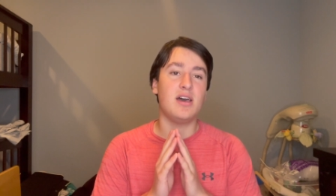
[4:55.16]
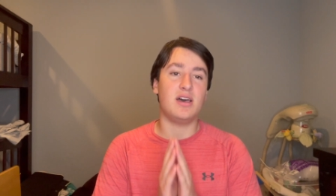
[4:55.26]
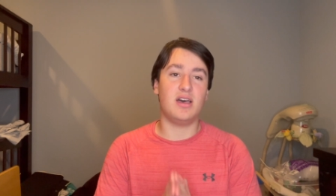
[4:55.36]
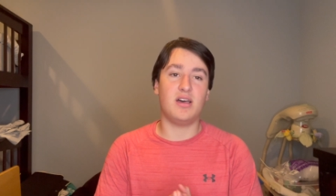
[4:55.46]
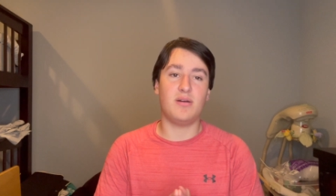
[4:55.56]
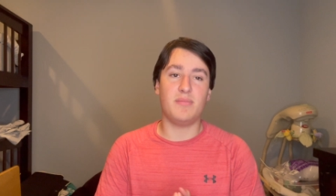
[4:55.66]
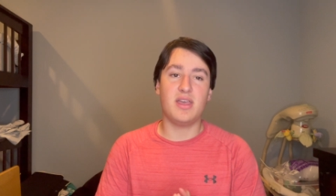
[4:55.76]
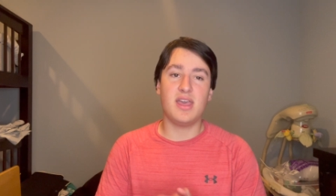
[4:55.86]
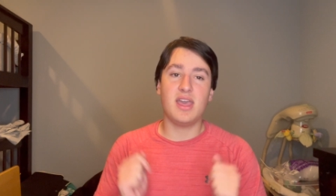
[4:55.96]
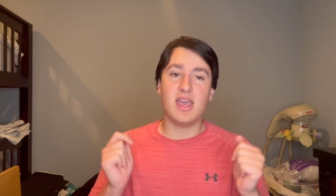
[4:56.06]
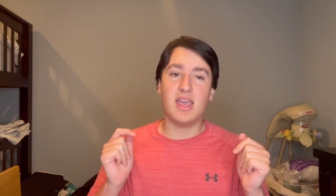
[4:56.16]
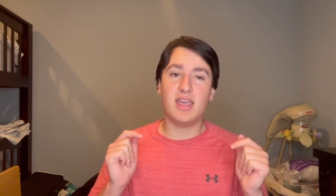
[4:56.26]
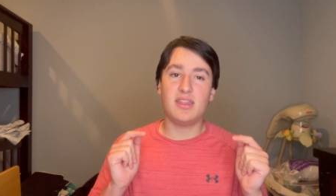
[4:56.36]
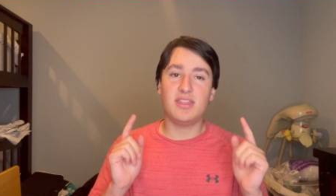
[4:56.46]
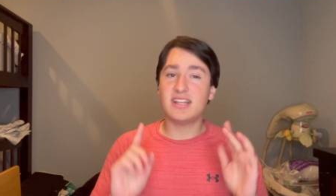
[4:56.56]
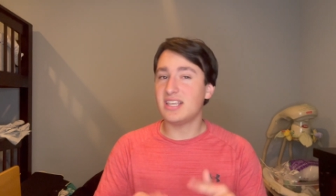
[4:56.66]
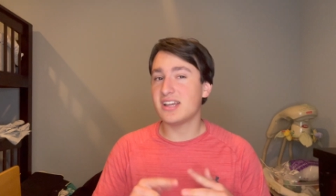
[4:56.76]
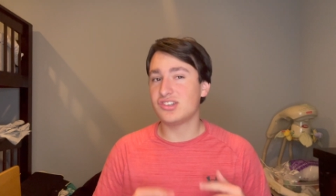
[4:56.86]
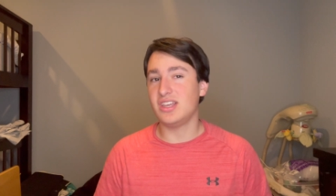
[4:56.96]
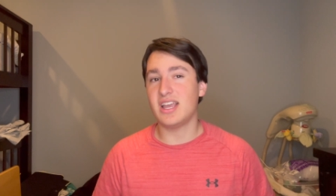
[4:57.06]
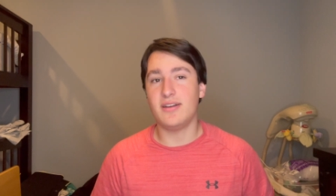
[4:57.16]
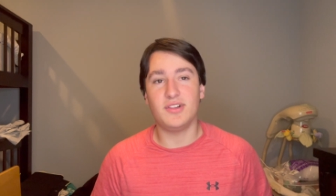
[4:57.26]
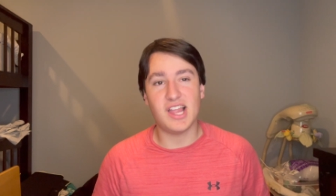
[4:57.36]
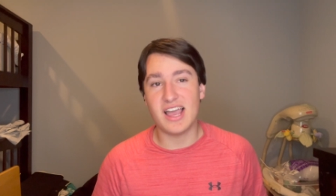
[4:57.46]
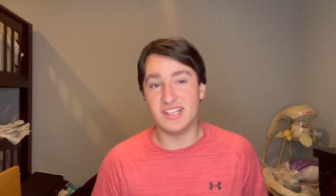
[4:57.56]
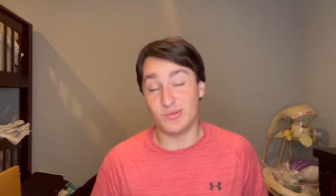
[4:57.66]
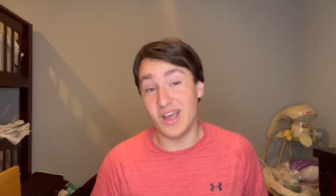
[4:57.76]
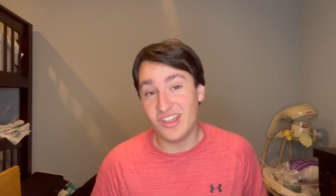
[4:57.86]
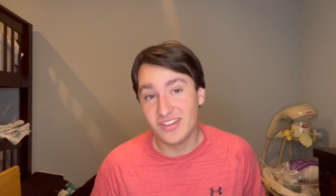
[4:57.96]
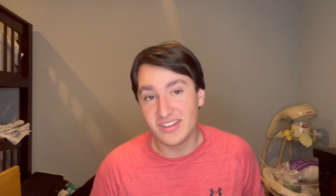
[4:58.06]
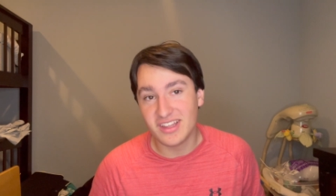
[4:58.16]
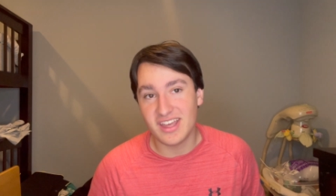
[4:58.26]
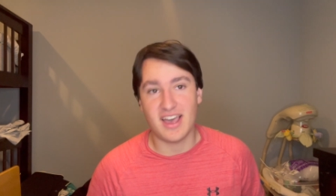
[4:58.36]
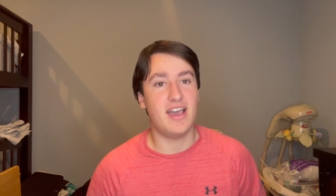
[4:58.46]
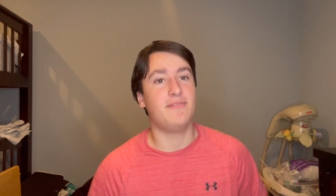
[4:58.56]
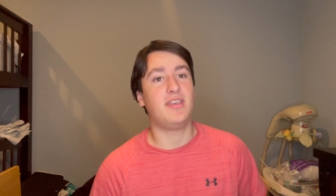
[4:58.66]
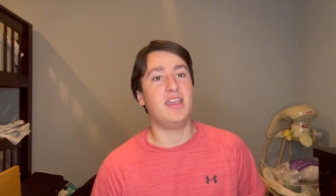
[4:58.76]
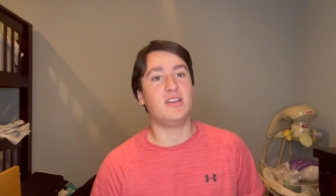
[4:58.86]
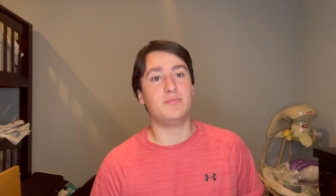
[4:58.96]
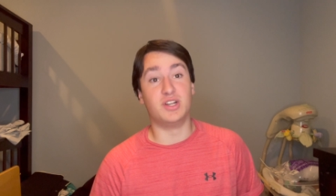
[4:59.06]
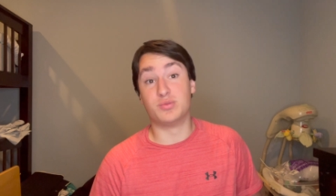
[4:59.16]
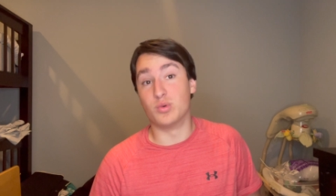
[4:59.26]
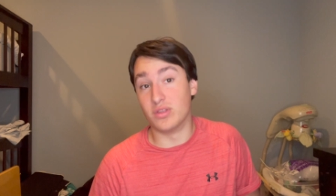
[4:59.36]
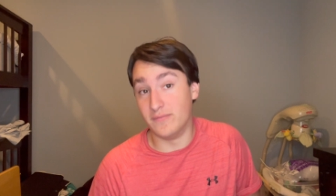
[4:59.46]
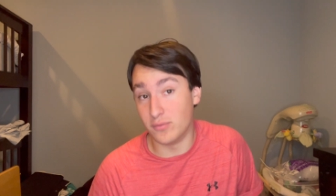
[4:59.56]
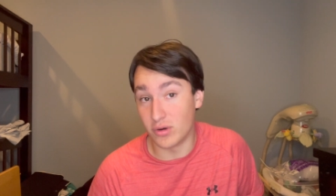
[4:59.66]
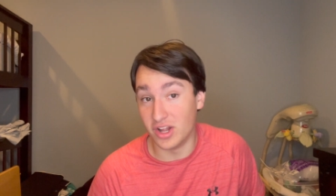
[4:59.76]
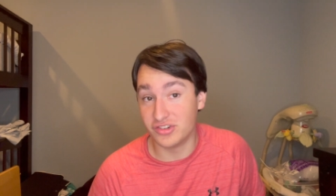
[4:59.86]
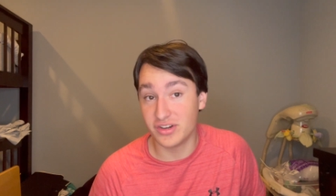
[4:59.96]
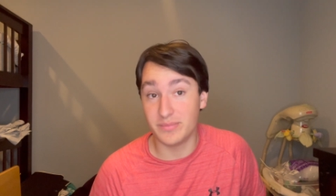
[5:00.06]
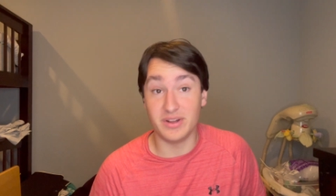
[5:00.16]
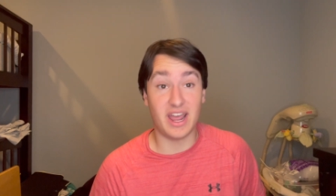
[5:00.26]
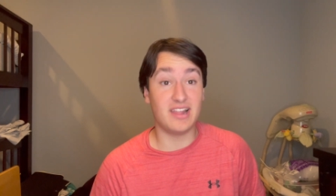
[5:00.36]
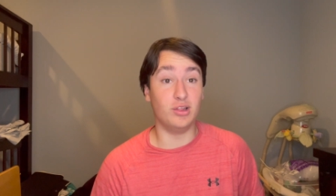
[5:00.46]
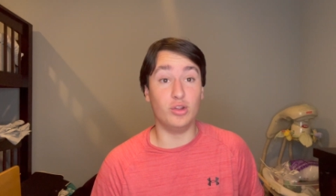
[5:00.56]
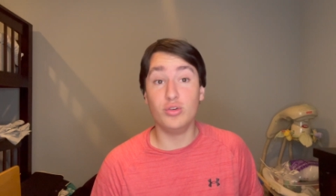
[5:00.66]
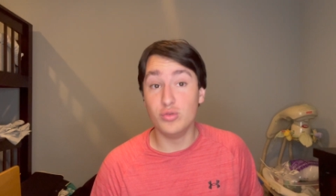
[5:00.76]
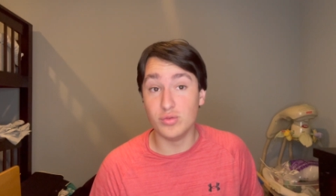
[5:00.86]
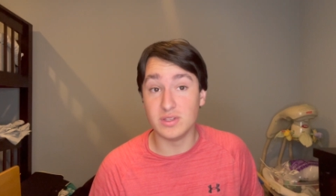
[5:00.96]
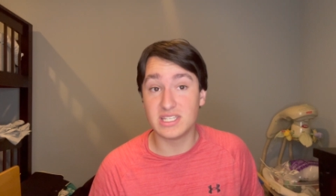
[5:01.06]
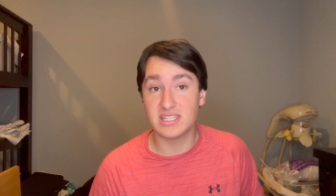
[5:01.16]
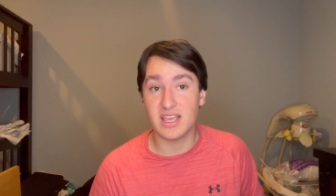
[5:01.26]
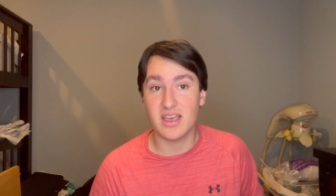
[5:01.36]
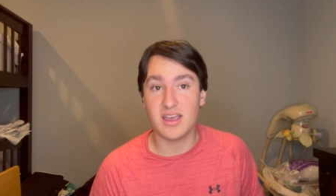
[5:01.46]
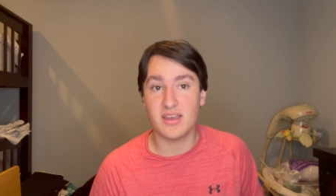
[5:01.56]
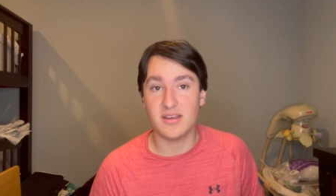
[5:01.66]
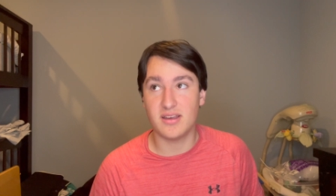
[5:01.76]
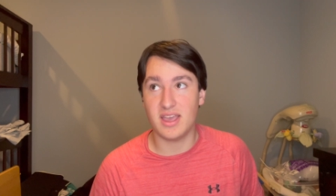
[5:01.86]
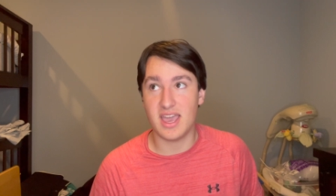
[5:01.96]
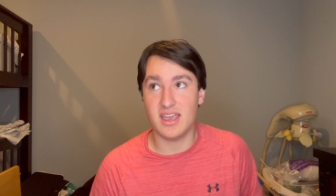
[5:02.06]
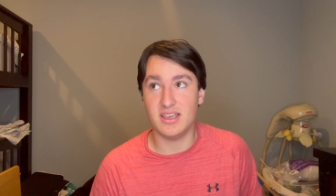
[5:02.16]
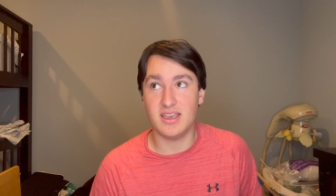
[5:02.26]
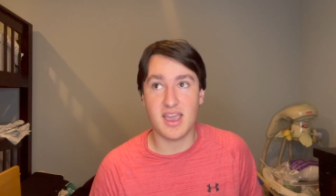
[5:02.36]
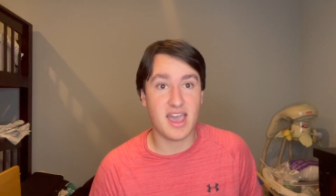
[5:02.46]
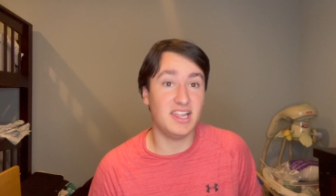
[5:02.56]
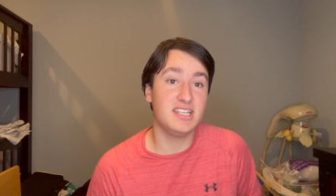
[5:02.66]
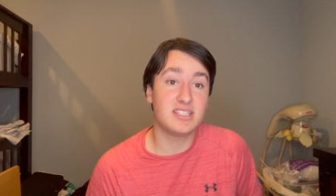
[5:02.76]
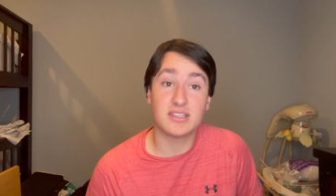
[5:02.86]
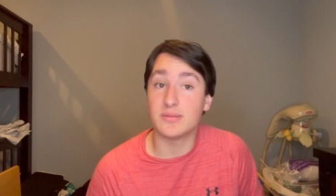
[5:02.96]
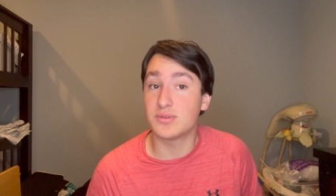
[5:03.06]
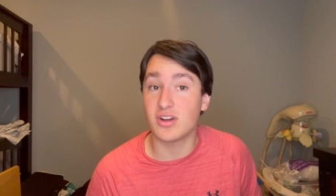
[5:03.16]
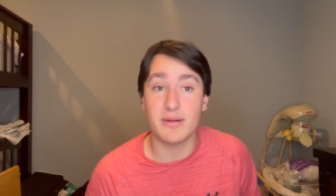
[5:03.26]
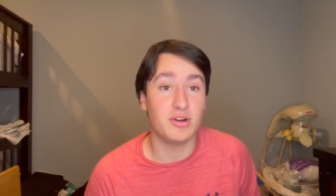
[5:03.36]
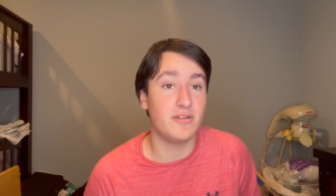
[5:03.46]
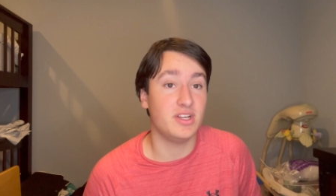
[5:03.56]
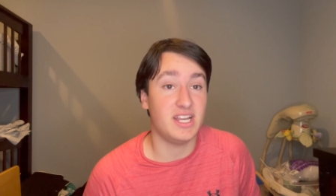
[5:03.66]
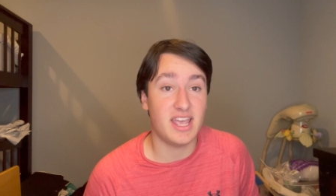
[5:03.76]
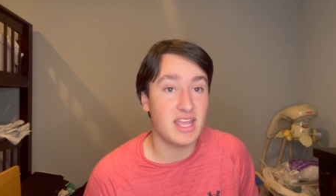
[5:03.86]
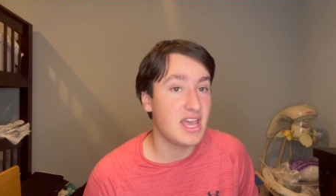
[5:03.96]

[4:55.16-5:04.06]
Um, and that's actually kind of a lie as well. I've gained much more than 400, but I lose a at least a subscriber every day.